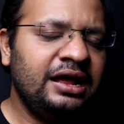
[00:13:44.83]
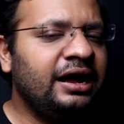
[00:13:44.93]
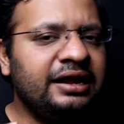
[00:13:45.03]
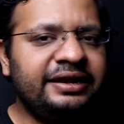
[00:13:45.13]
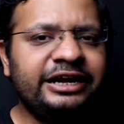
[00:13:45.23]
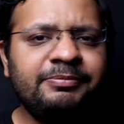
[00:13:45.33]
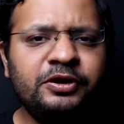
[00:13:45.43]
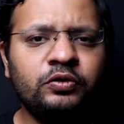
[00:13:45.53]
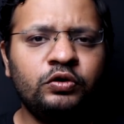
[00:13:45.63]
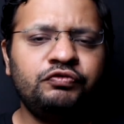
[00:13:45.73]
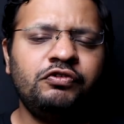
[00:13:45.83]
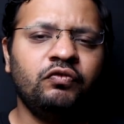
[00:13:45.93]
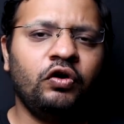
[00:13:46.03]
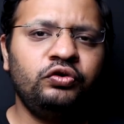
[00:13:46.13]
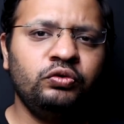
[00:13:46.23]
Uh, let me know if you
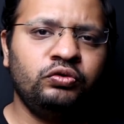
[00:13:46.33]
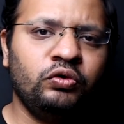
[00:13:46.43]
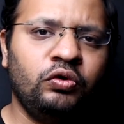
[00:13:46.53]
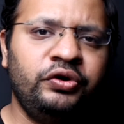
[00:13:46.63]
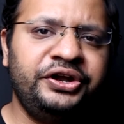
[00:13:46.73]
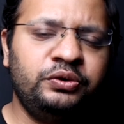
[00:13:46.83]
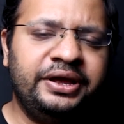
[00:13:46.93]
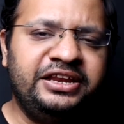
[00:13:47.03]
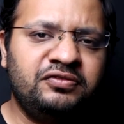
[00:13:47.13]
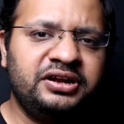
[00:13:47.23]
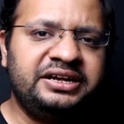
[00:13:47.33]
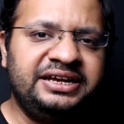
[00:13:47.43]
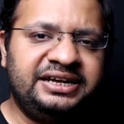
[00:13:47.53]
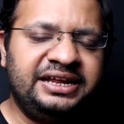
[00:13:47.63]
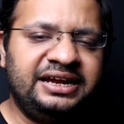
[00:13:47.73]
want to go into any of the
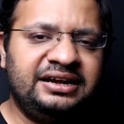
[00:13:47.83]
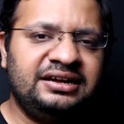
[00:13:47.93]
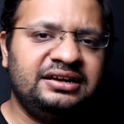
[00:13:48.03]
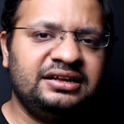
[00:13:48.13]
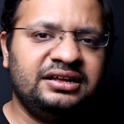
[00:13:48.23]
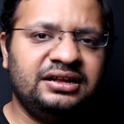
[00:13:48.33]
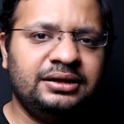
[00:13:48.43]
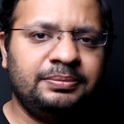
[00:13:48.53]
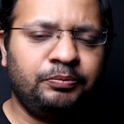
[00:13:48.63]
detailed uh,